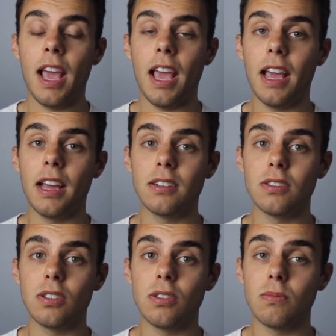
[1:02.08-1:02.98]

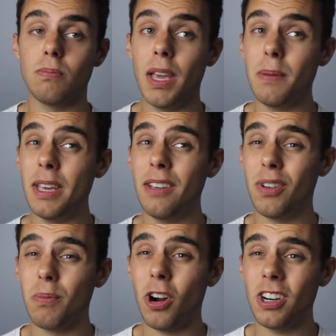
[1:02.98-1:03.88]
and maybe
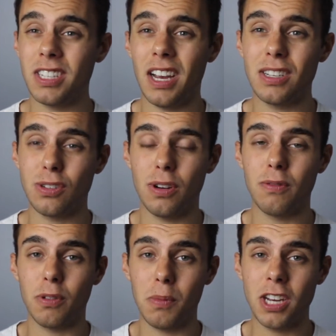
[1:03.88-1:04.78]
even monetize your
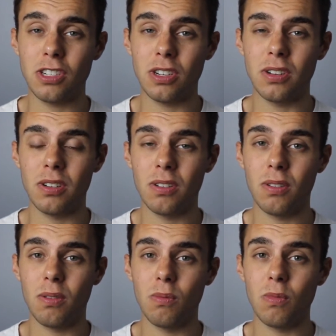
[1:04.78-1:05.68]
information,
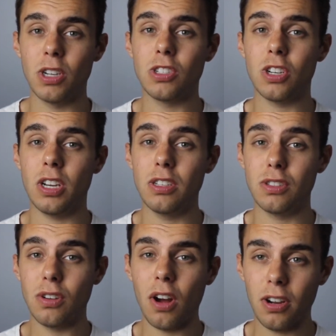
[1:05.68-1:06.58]
which
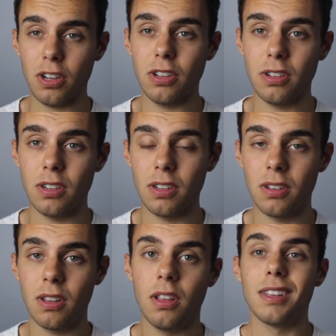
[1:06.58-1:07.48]
is not good.
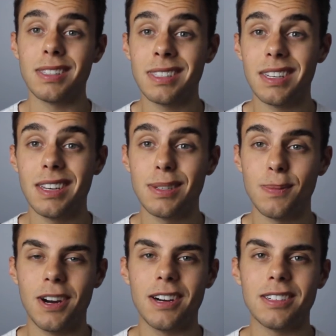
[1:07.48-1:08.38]
This is
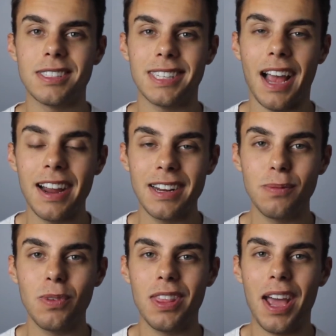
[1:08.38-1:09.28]
where Sign
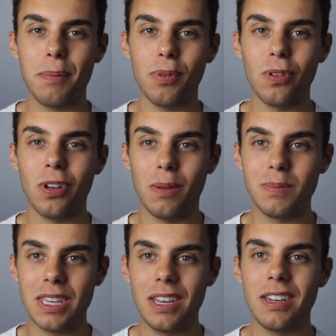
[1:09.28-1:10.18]
In with Apple
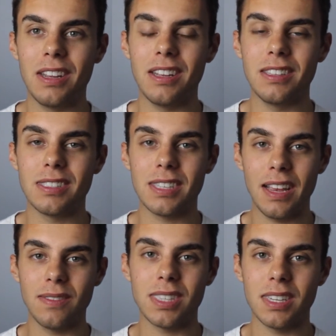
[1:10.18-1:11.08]
comes in and
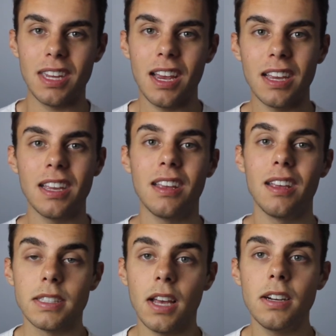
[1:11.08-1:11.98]
saves the day.
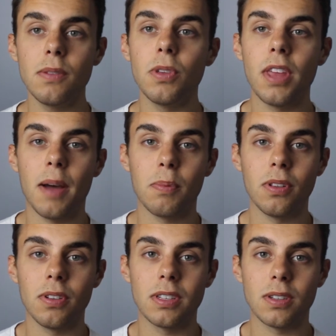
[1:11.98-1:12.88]
Sign In with
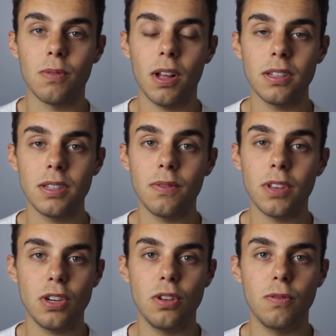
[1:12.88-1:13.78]
Apple is a
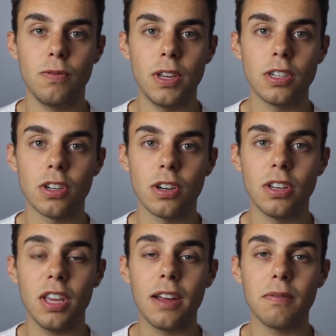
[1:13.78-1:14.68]
relatively new feature,
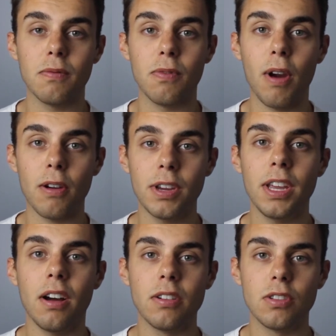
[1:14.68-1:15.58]
yet very
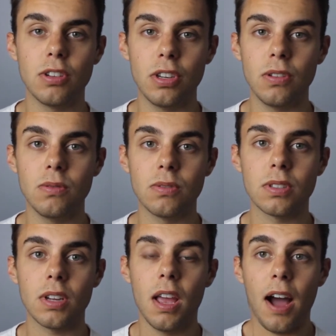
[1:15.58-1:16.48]

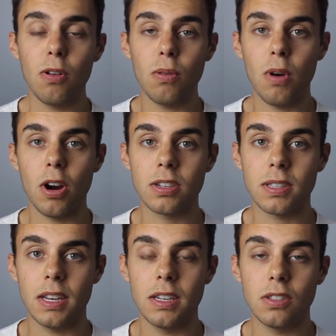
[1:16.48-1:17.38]
underused. How it
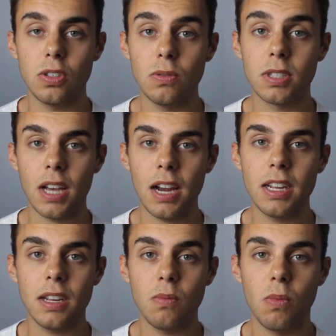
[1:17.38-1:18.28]
works is you sign
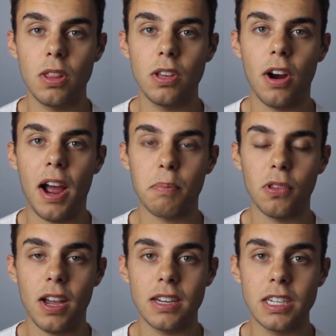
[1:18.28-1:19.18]
in with your
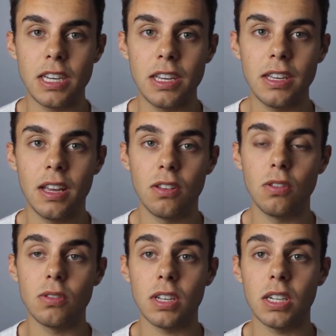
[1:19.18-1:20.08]
Apple I D
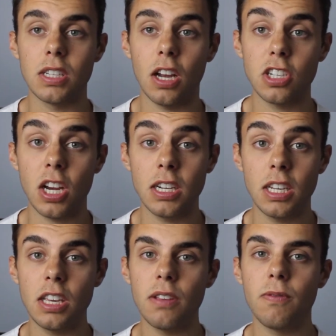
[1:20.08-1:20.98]
using Touch I
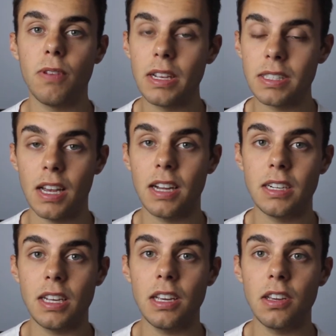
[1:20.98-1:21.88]
D, Face I
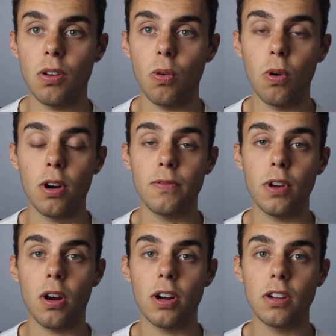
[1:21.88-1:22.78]
D, or if
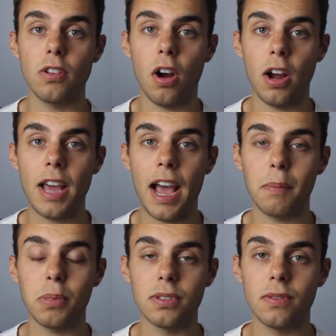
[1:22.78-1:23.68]
you're on a
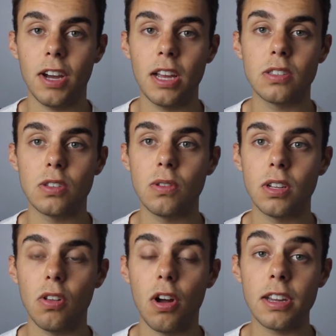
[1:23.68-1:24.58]
non-Apple device, you
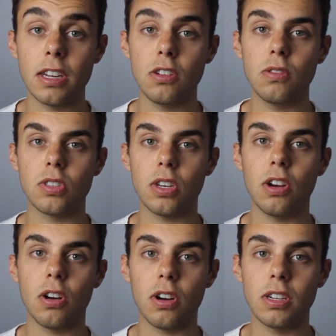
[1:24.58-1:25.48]
can log in using
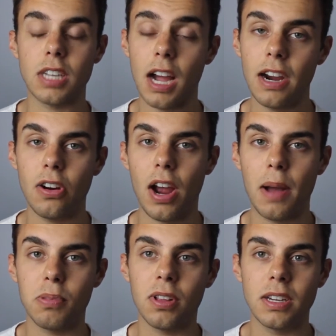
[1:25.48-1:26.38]
your entire
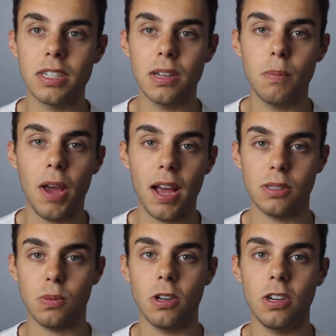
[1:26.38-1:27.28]
Apple I D and
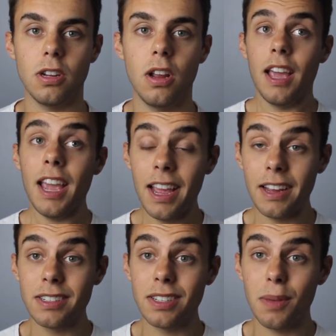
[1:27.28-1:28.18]
password.
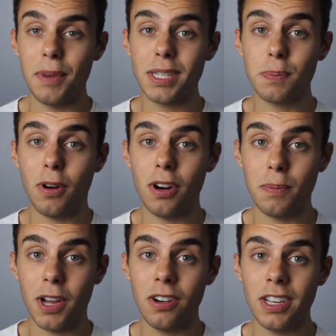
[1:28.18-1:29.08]
And the best part
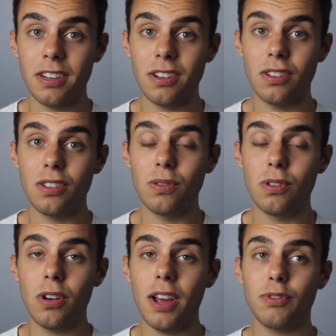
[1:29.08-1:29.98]
about it, you
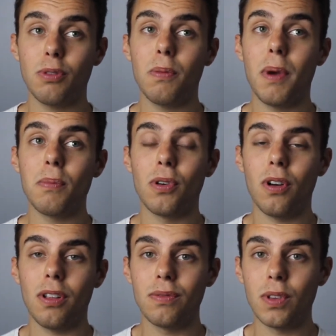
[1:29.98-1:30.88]
don't have to remember
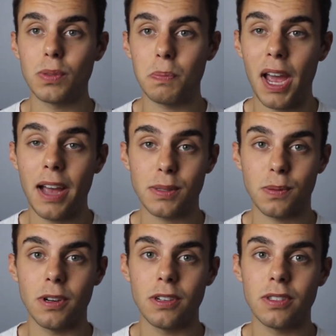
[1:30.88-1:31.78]
all of those
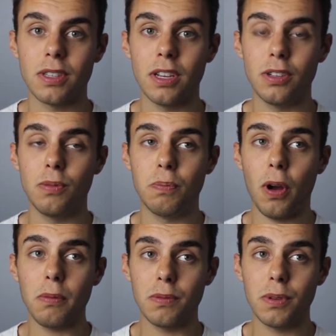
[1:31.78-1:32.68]
passwords that you
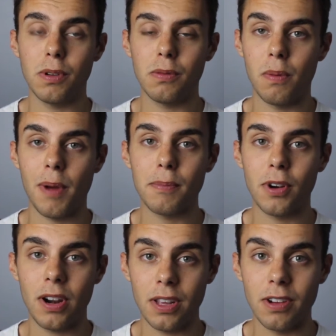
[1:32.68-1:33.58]
probably wouldn't
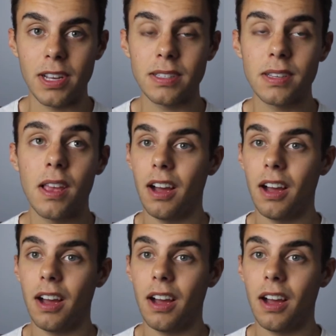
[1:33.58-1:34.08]
remember anyways.